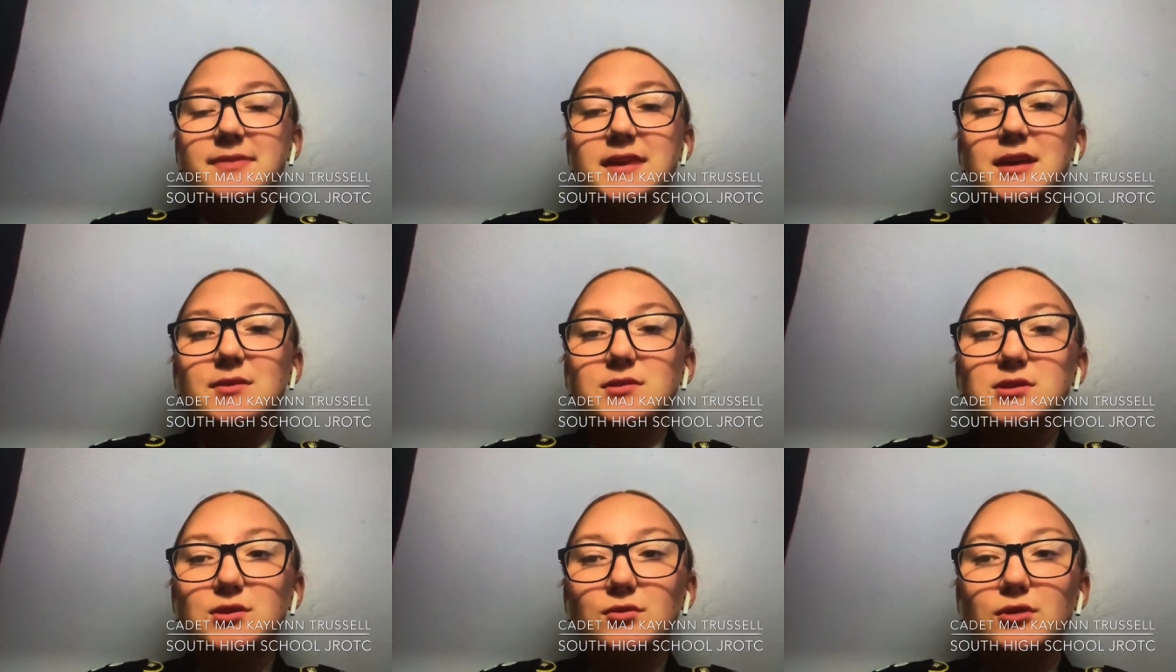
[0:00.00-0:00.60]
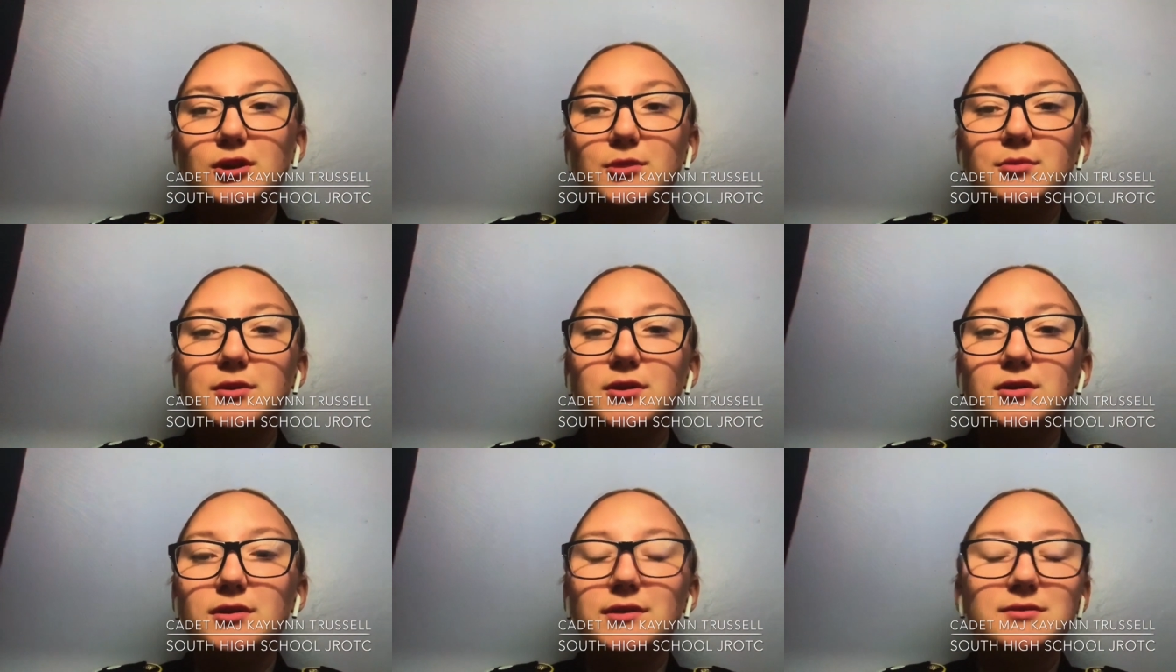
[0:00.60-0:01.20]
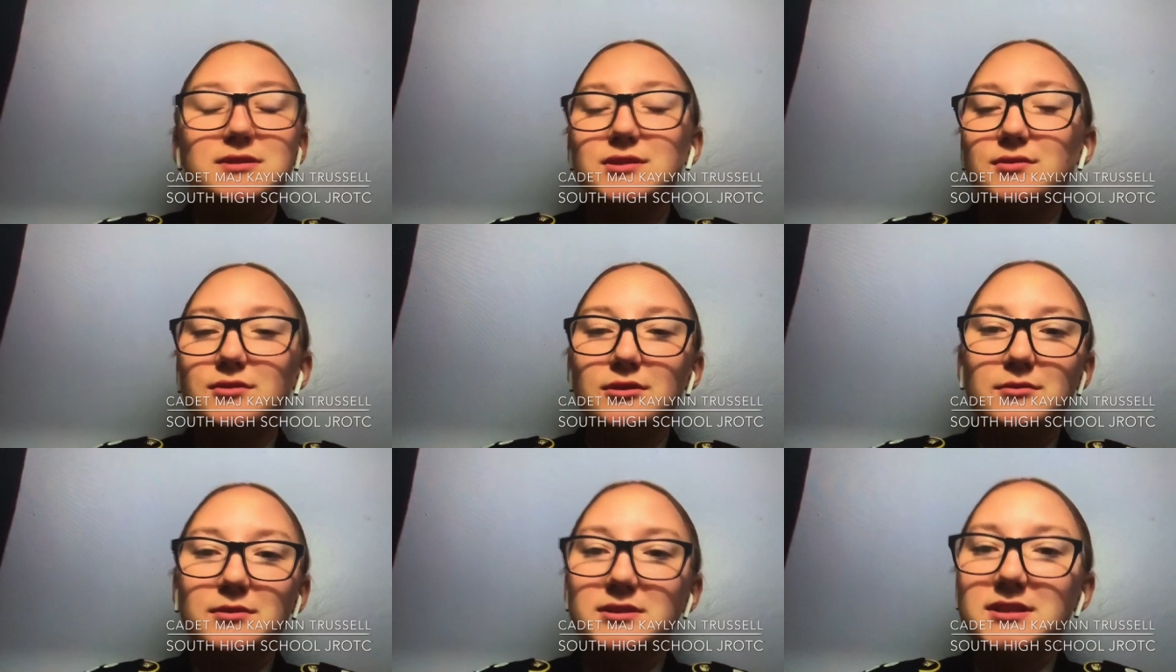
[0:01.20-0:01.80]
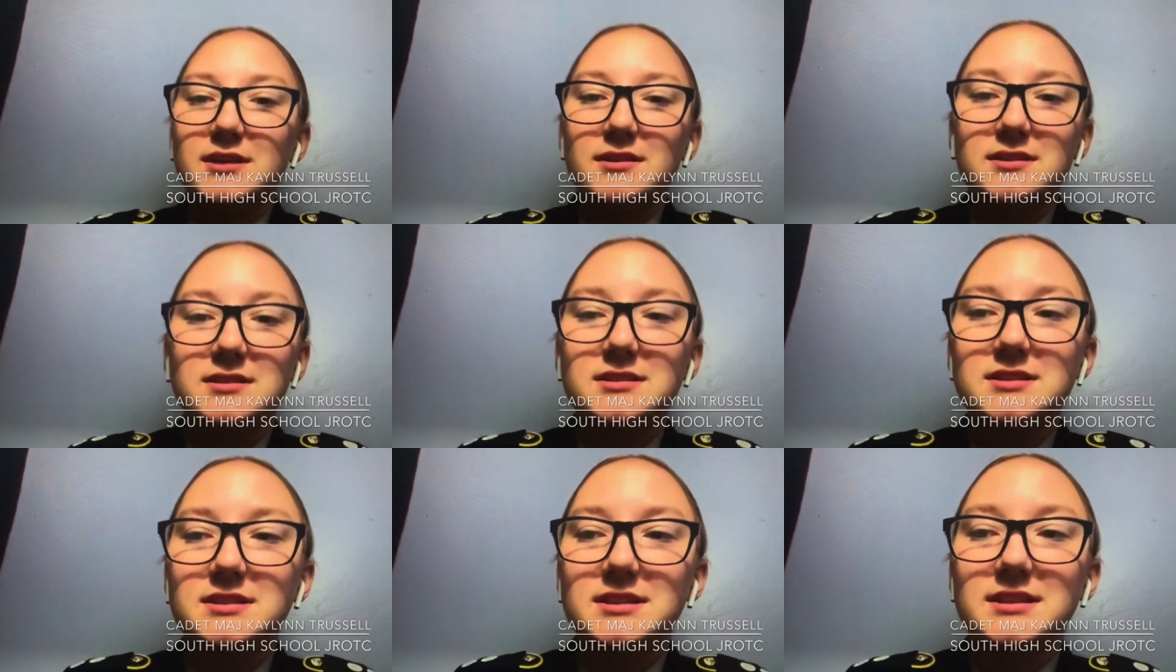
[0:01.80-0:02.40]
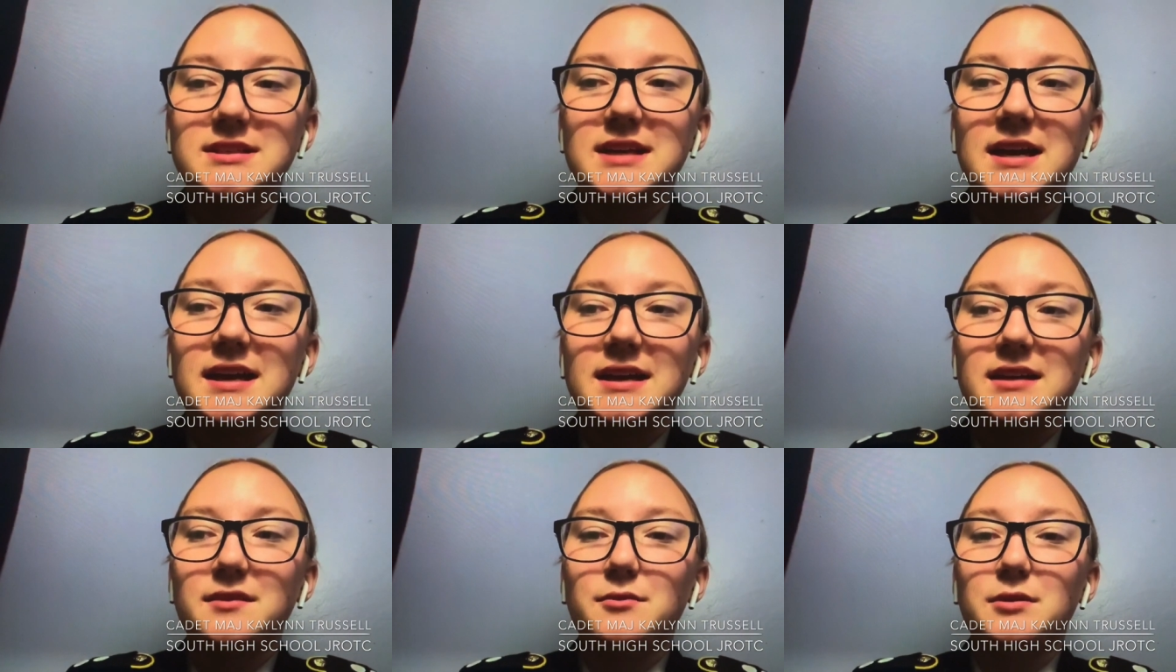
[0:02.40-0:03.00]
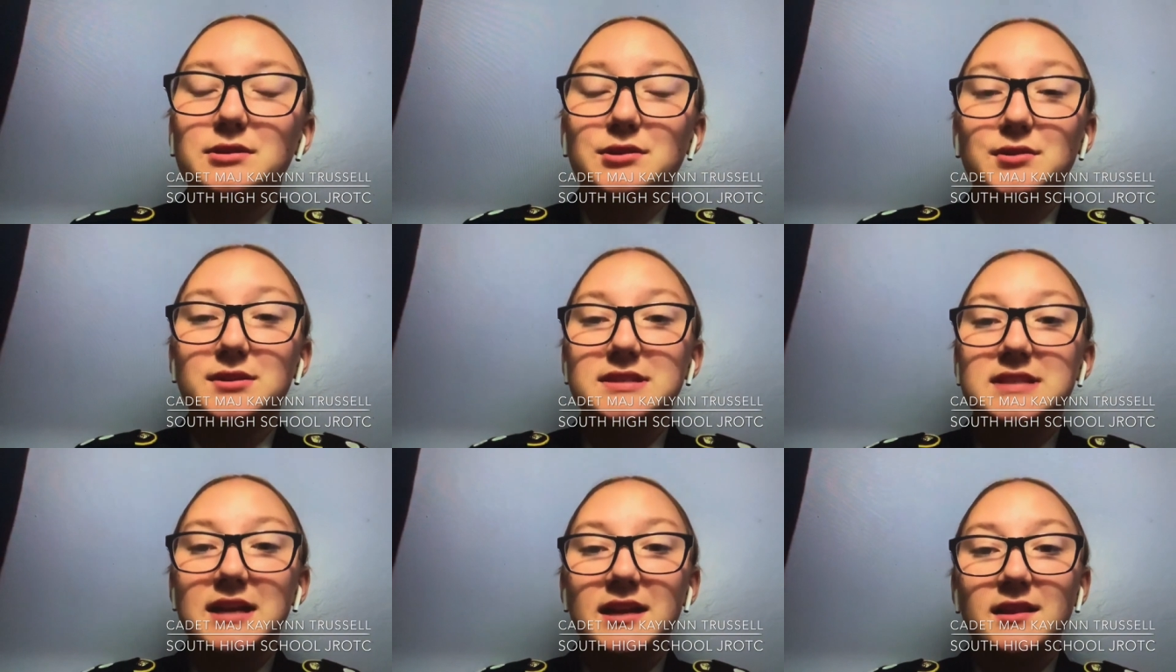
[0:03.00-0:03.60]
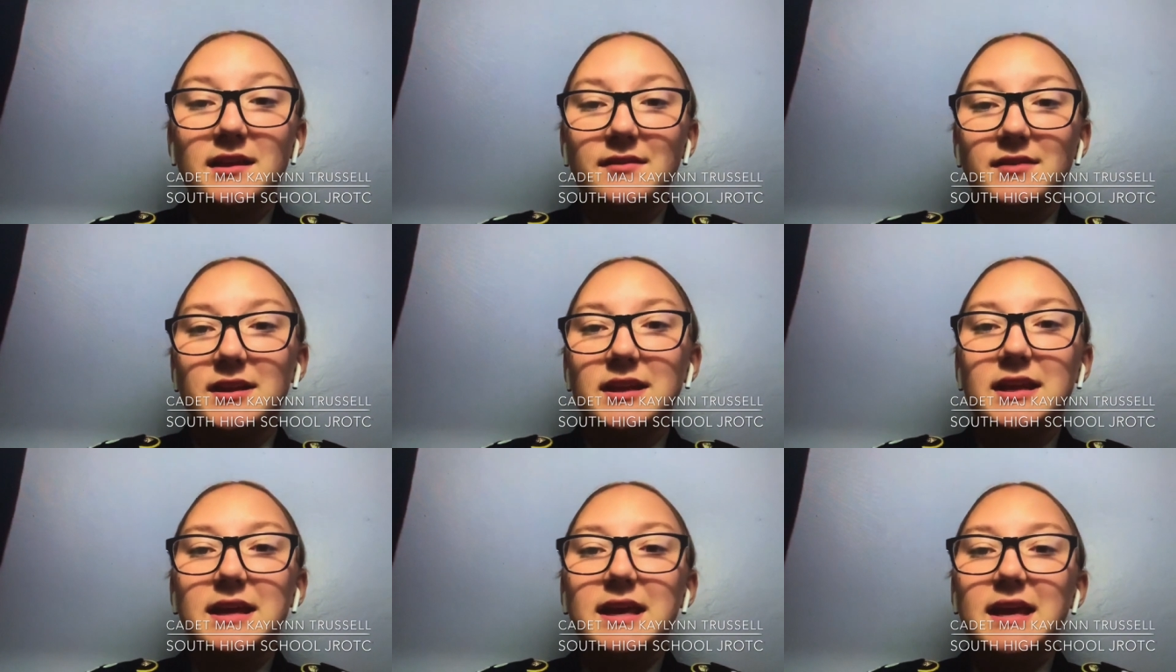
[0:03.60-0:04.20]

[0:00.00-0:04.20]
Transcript: It was horrible. It was a horrible terrorist attack, well known as 9/11.